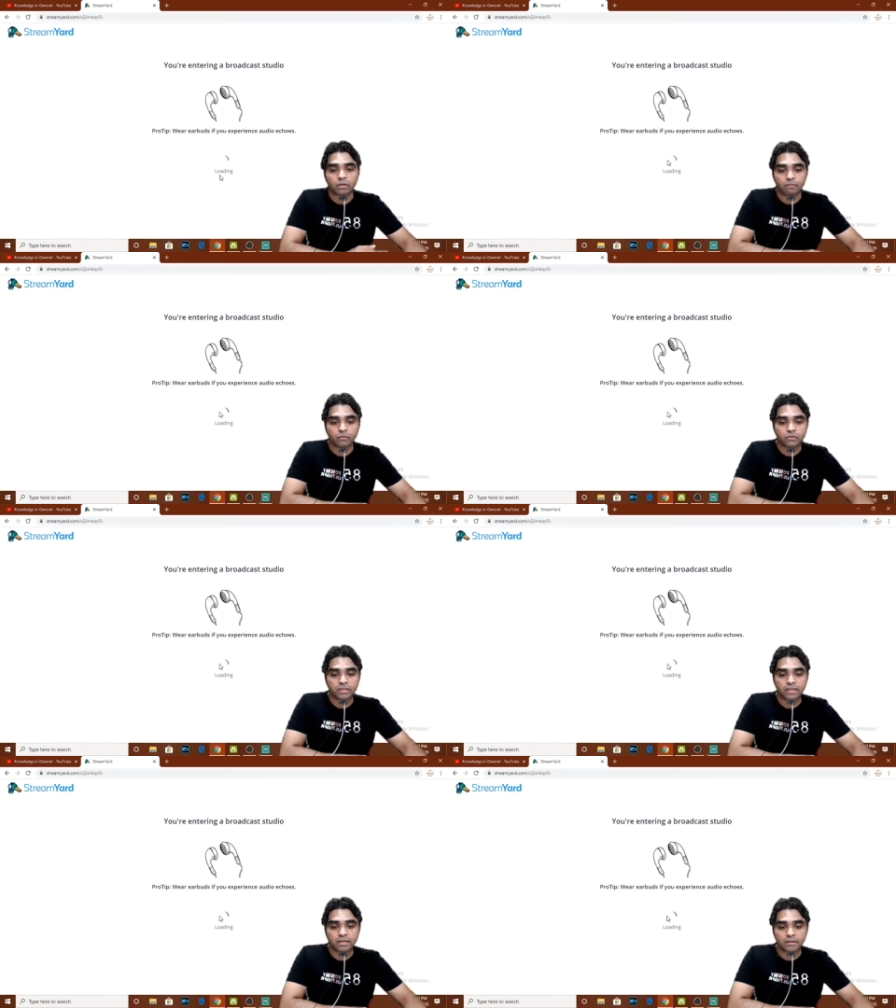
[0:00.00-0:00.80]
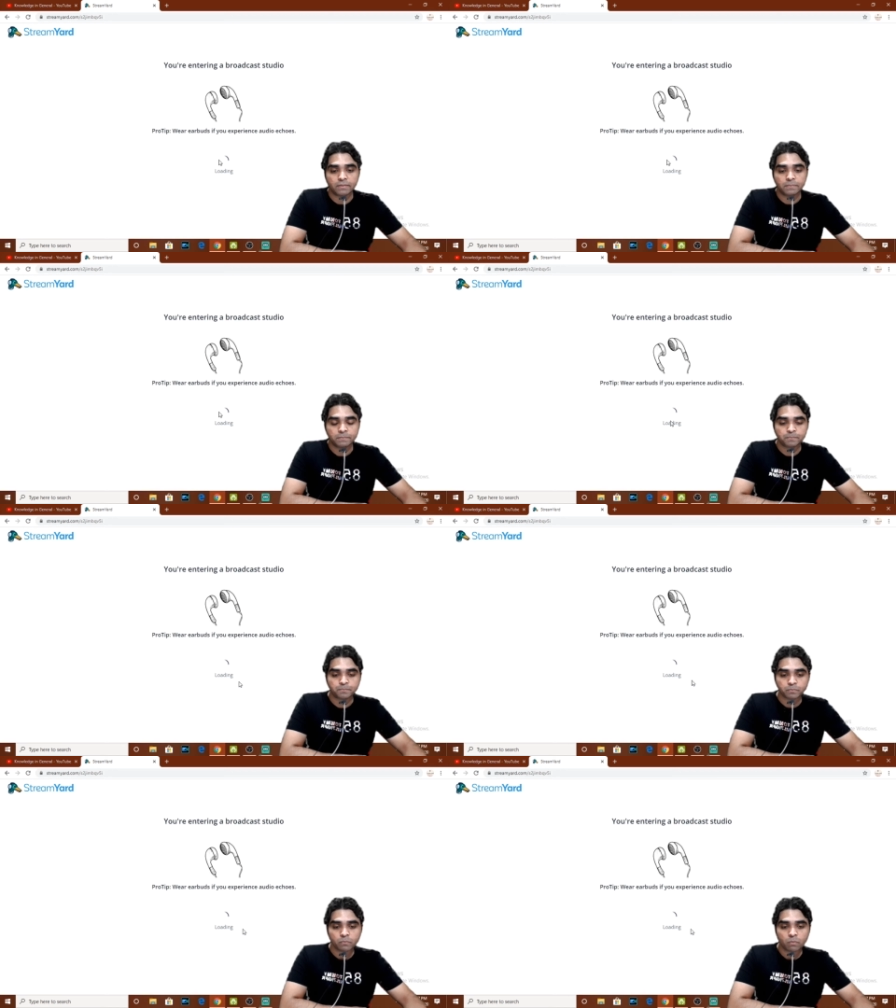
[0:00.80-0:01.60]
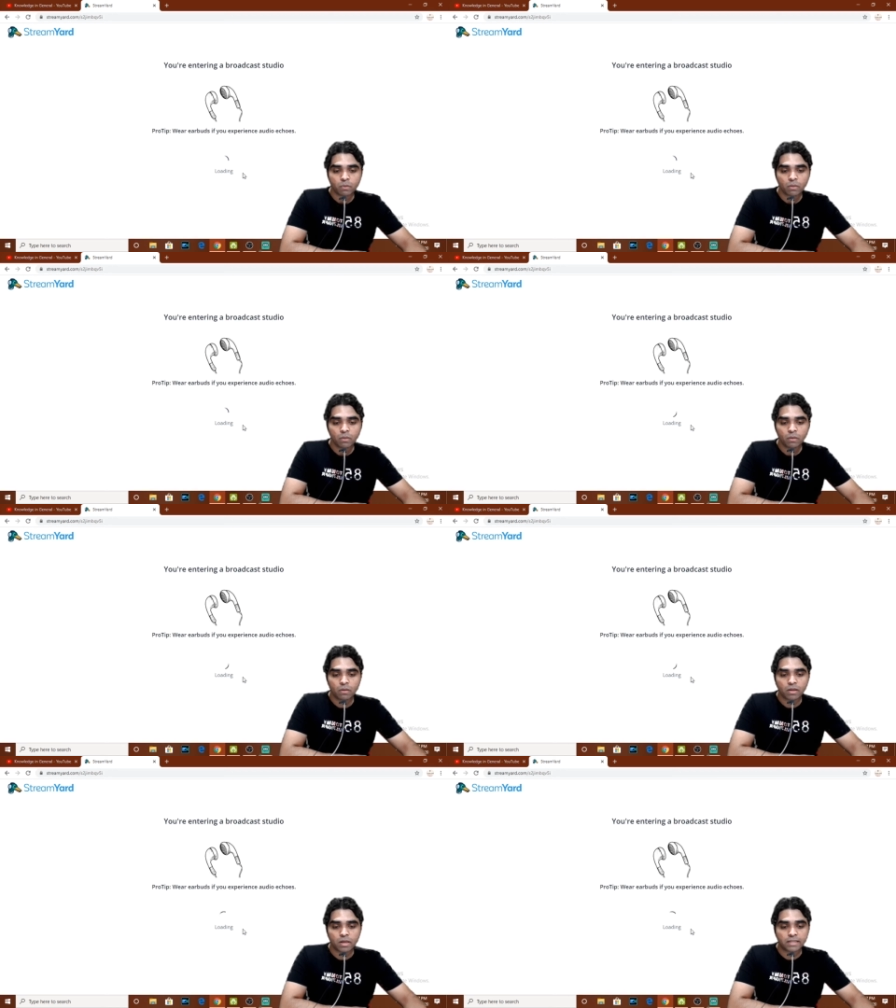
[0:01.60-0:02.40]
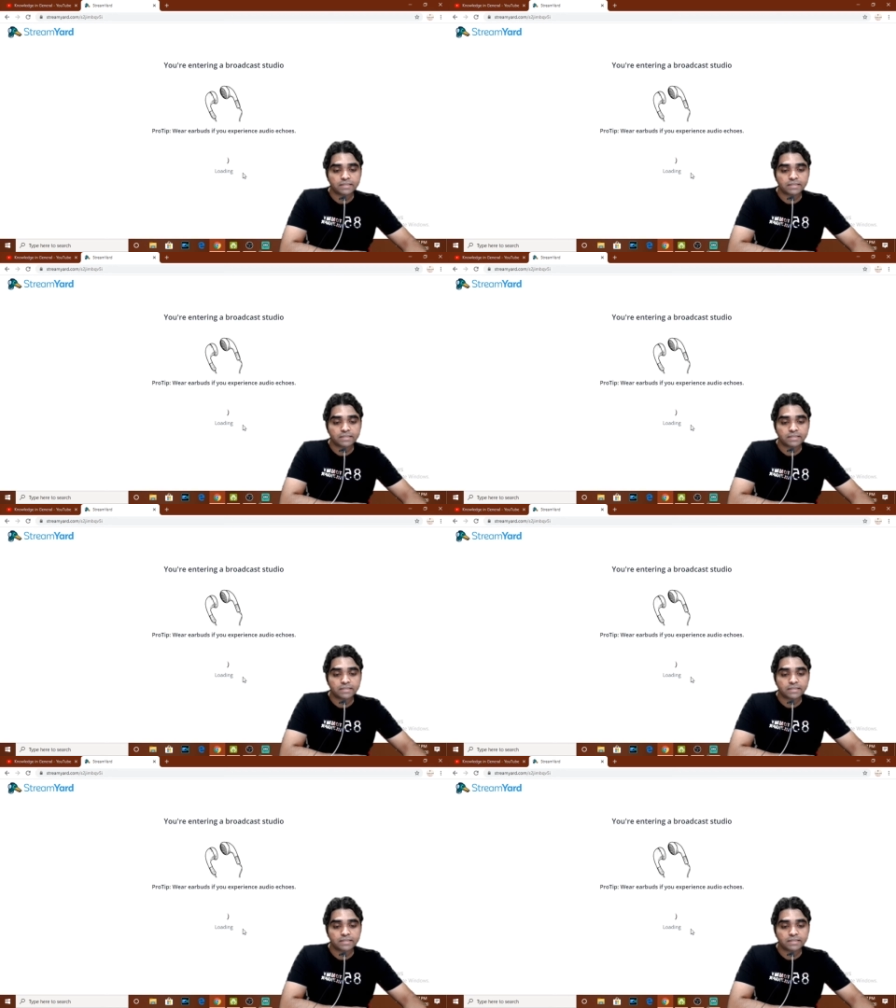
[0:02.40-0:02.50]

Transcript: If you see here, it